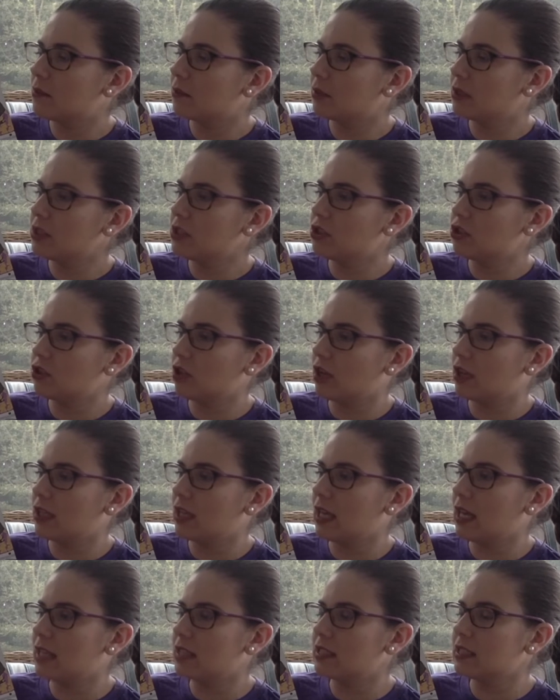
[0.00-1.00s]
Prince
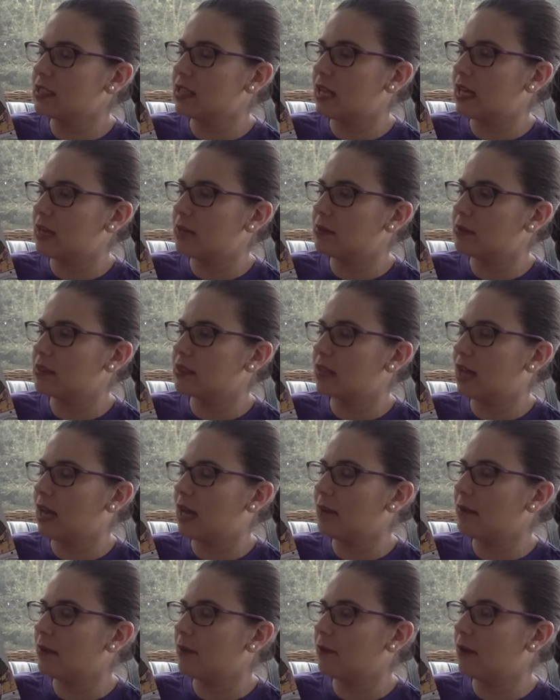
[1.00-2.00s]
Chunky had decided it was
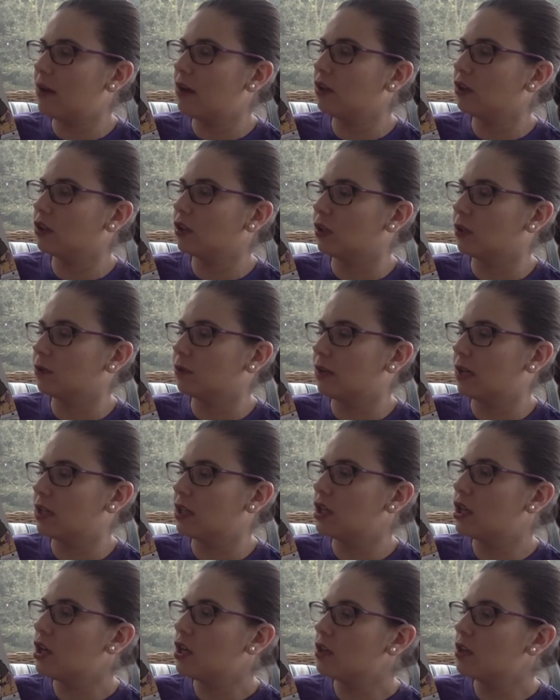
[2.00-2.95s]
time he found a girlfriend,